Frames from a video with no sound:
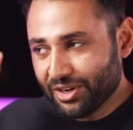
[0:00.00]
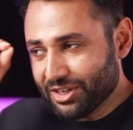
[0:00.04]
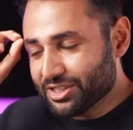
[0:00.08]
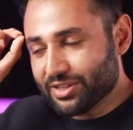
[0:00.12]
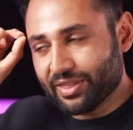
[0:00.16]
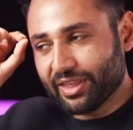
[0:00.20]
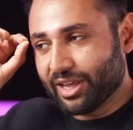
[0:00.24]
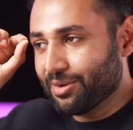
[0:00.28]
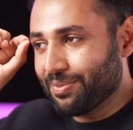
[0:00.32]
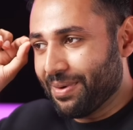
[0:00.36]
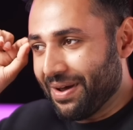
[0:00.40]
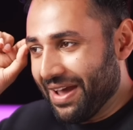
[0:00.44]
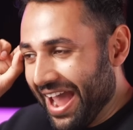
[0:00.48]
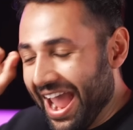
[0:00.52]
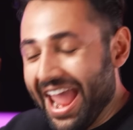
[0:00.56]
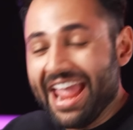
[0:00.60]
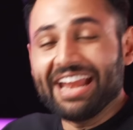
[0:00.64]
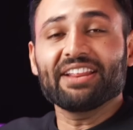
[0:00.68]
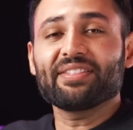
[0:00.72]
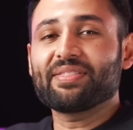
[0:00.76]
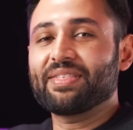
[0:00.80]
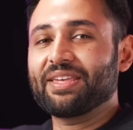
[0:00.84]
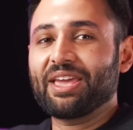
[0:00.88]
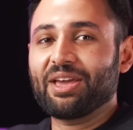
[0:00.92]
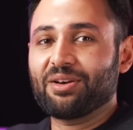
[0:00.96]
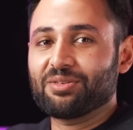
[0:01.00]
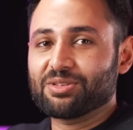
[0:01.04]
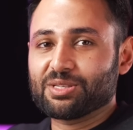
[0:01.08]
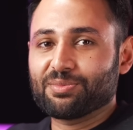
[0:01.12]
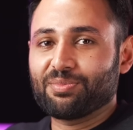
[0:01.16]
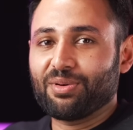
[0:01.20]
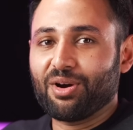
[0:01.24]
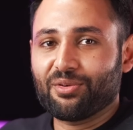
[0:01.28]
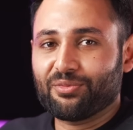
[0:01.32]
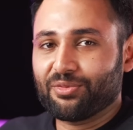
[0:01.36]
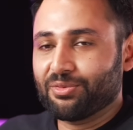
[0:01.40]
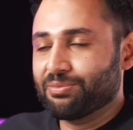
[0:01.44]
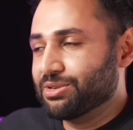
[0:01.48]
need to think about anything else
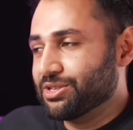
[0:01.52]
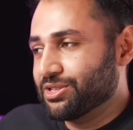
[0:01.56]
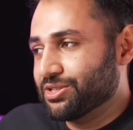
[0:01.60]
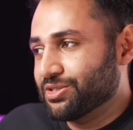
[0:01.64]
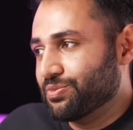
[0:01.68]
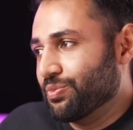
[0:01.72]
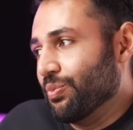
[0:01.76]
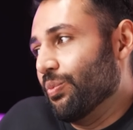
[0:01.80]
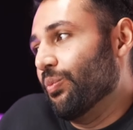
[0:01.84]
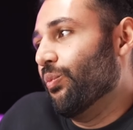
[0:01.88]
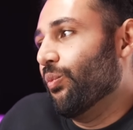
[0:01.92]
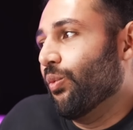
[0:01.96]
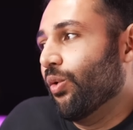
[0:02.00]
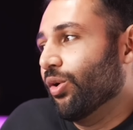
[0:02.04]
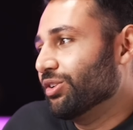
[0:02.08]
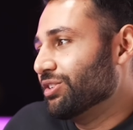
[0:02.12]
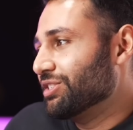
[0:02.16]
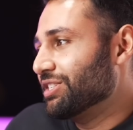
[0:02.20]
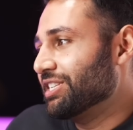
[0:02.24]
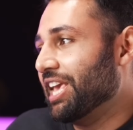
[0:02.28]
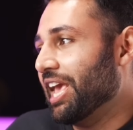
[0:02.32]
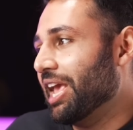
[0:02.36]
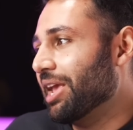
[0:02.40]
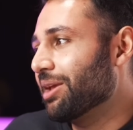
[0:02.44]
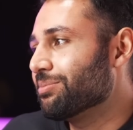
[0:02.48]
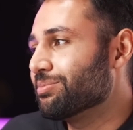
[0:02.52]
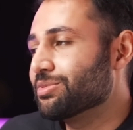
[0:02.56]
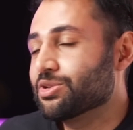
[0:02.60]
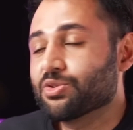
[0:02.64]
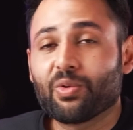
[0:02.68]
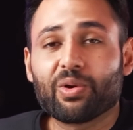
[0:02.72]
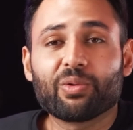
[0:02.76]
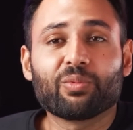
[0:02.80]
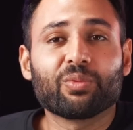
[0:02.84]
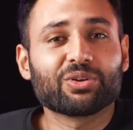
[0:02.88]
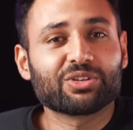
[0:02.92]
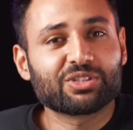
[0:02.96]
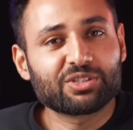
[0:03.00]
apart from just what game do
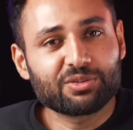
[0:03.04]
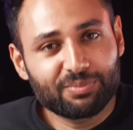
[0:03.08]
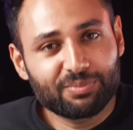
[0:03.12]
I want to